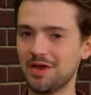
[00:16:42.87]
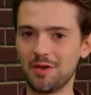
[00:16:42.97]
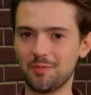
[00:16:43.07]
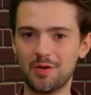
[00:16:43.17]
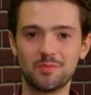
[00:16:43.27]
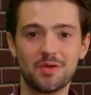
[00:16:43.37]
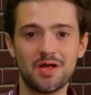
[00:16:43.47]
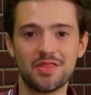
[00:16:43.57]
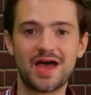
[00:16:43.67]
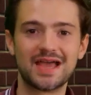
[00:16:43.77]
Well,
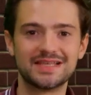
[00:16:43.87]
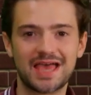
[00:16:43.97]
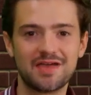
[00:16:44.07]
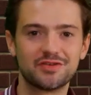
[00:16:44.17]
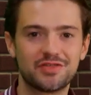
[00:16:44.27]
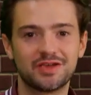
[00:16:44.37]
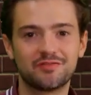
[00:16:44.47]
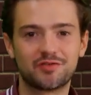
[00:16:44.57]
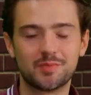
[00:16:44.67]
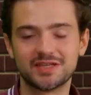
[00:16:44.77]
that is everything
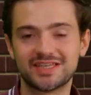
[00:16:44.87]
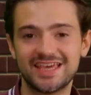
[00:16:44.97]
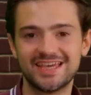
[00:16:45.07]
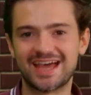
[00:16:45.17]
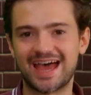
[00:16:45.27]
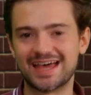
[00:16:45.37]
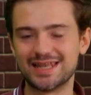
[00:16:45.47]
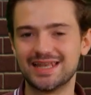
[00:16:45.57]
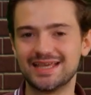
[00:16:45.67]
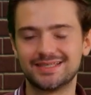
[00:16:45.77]
from us here at
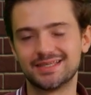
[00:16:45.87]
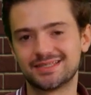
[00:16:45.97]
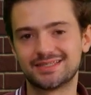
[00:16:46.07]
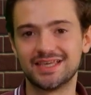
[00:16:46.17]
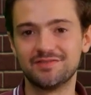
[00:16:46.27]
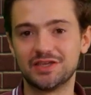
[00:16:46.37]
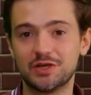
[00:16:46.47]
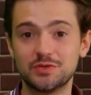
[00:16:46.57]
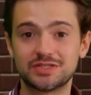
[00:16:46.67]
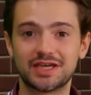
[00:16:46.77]
Latest TV
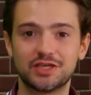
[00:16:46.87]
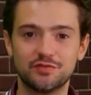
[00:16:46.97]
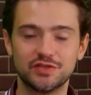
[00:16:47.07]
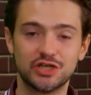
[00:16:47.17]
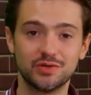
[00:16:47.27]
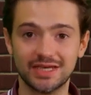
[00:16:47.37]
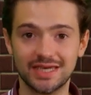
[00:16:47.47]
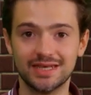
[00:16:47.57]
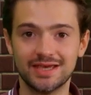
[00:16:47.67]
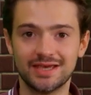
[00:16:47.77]
News. Thank you for tuning
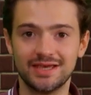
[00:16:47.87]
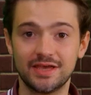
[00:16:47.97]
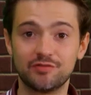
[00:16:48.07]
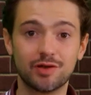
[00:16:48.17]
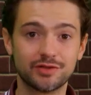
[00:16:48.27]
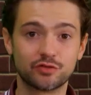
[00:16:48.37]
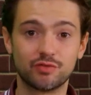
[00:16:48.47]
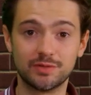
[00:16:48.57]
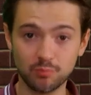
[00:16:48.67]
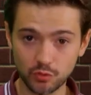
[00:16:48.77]
in. If you'd like to
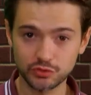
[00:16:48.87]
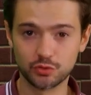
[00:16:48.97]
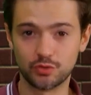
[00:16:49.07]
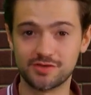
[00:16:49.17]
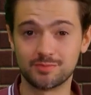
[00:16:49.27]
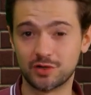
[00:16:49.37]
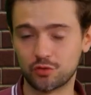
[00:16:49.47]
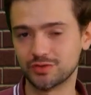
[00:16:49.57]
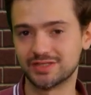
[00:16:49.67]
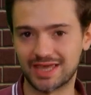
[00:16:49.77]
read more stories from
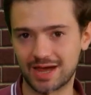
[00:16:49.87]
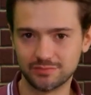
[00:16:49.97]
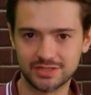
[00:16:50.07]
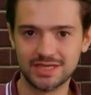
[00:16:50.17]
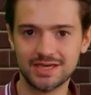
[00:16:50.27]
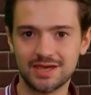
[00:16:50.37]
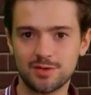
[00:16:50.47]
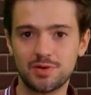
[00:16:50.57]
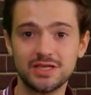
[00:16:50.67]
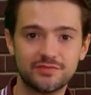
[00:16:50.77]
across the county,
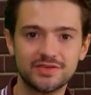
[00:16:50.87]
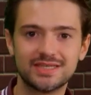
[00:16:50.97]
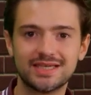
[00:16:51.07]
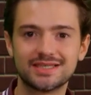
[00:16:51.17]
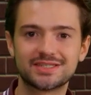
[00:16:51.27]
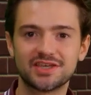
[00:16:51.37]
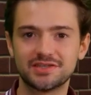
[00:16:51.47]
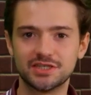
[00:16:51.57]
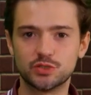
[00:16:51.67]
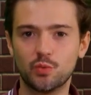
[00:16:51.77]
please visit
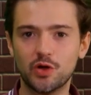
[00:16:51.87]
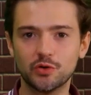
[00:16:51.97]
Sussex World